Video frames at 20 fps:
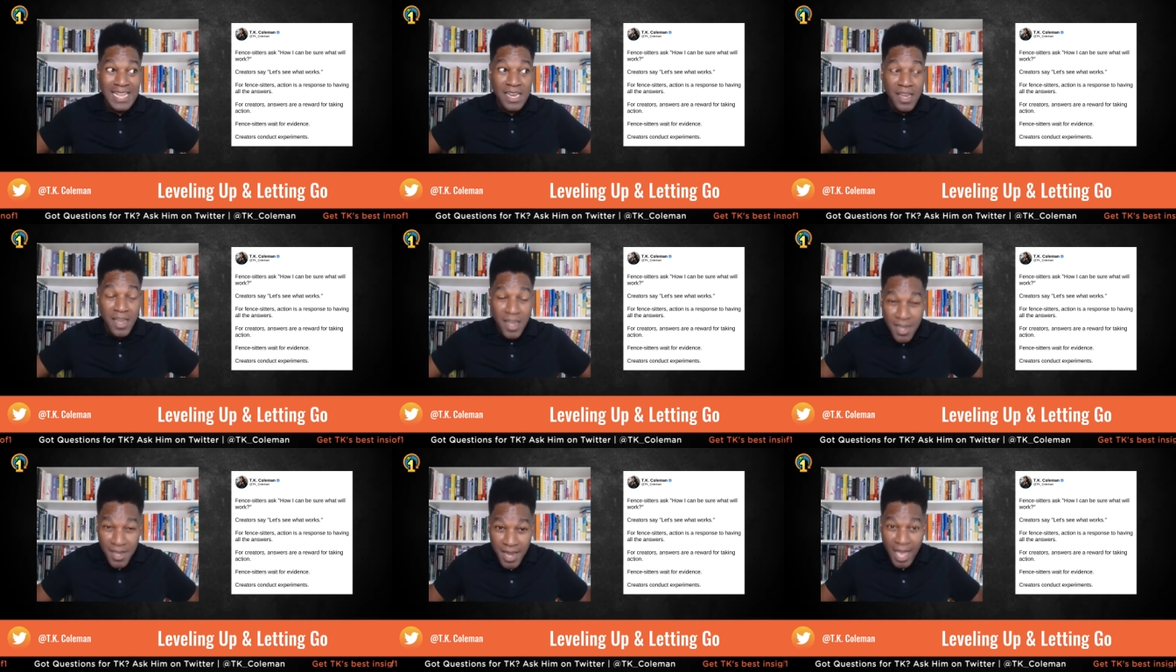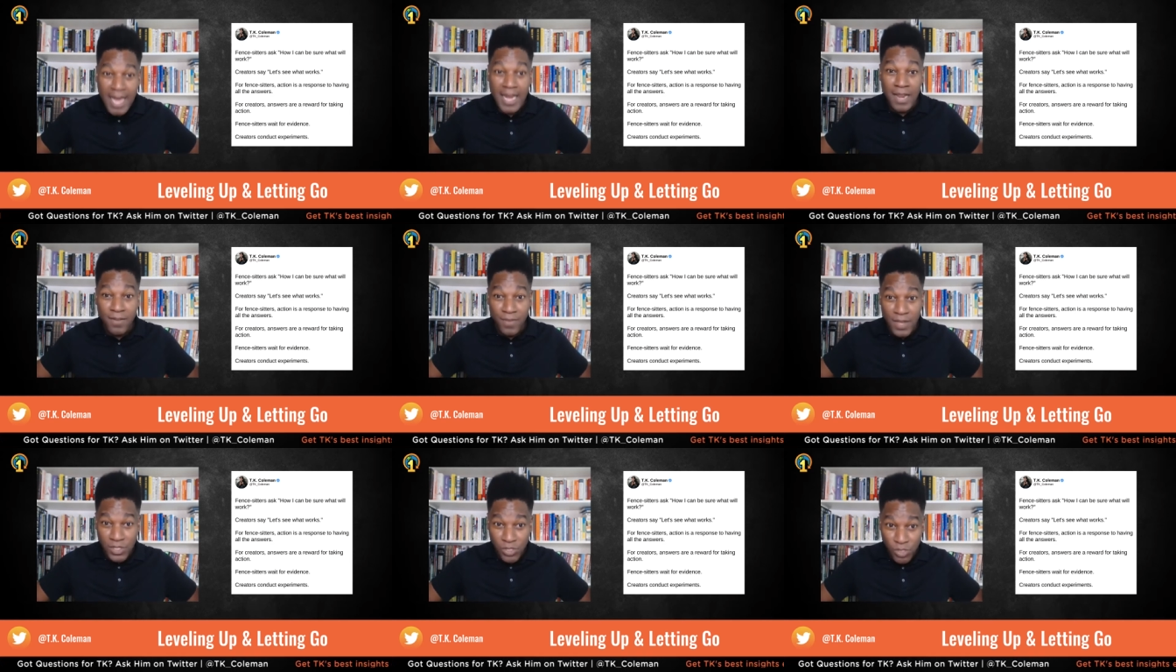none
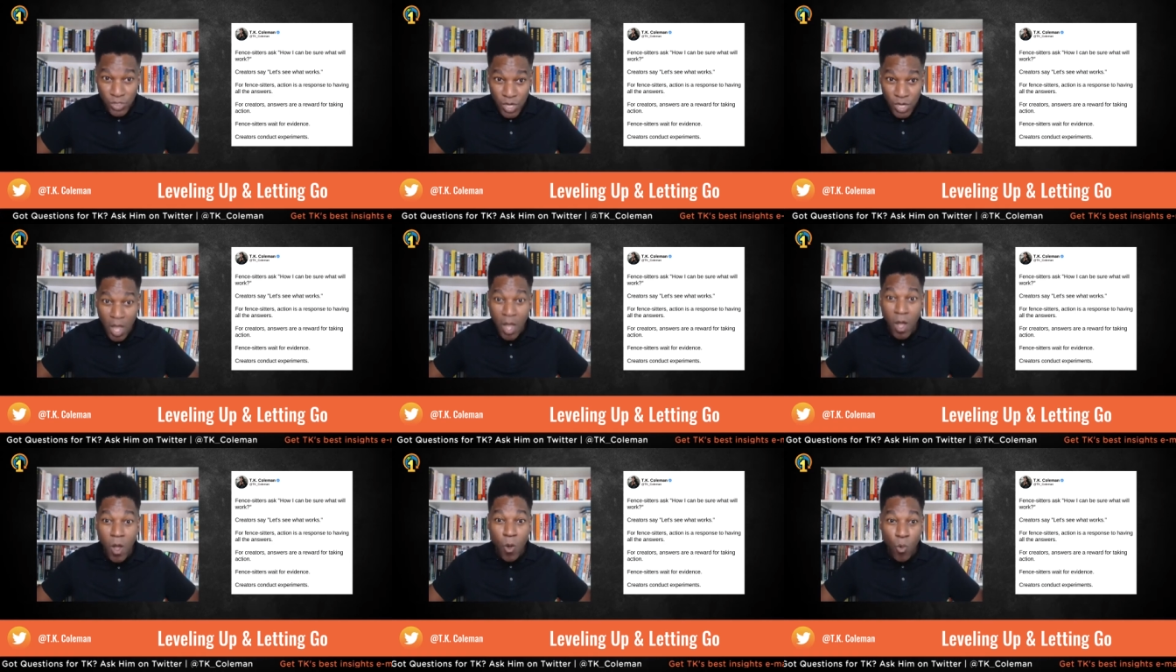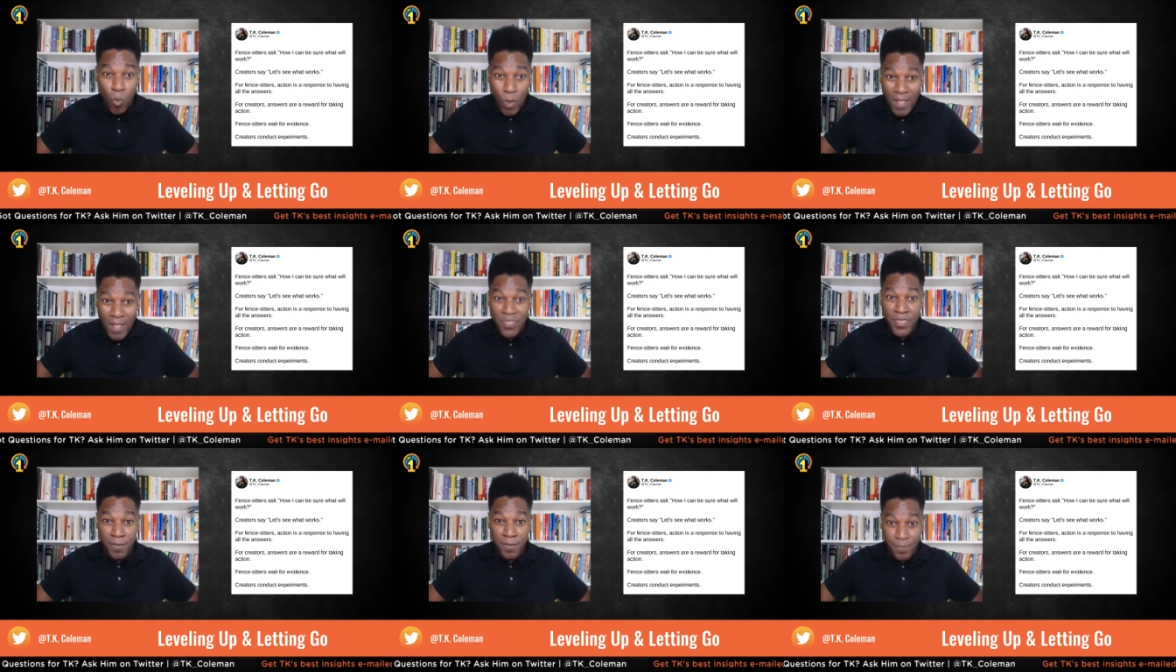of us know
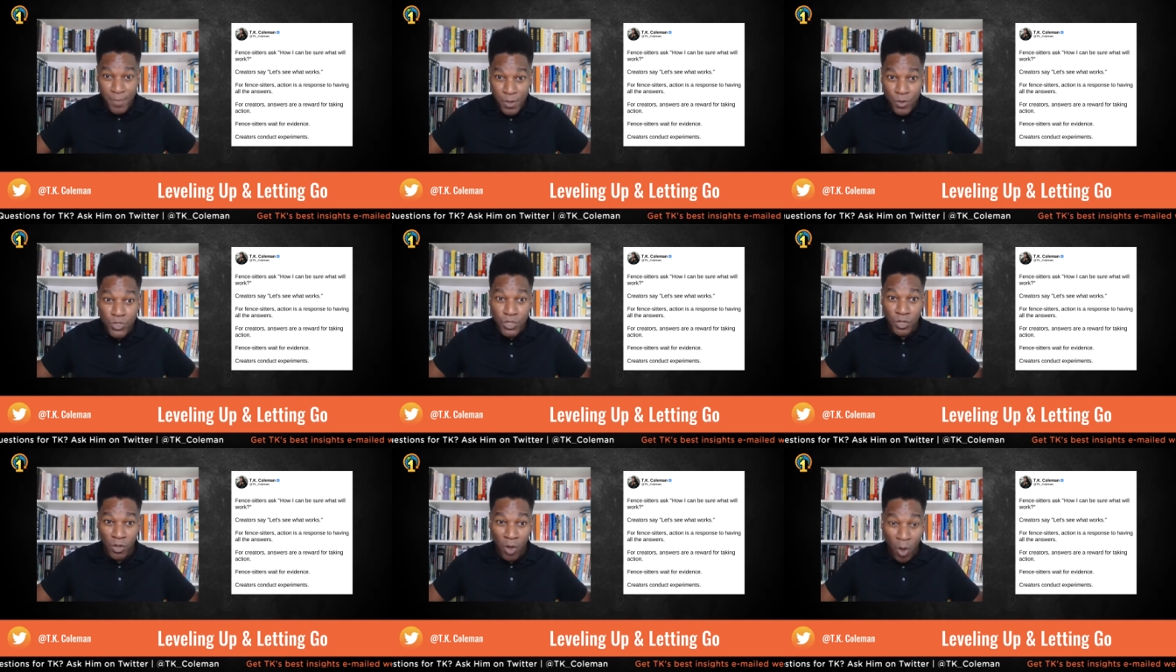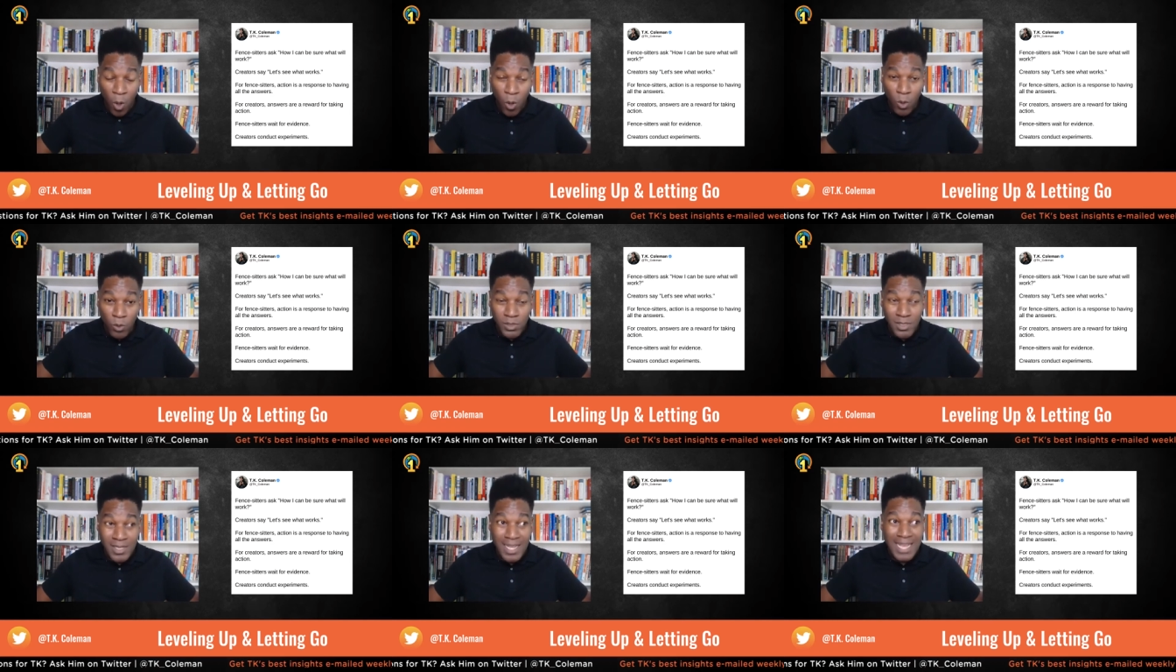what the future
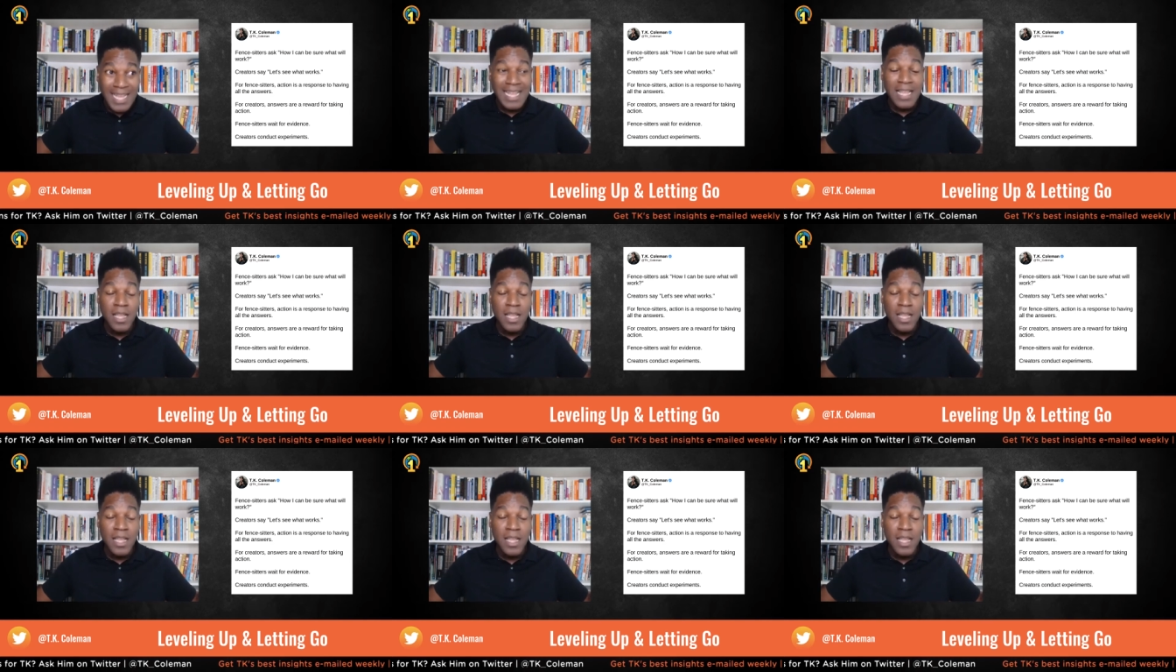holds.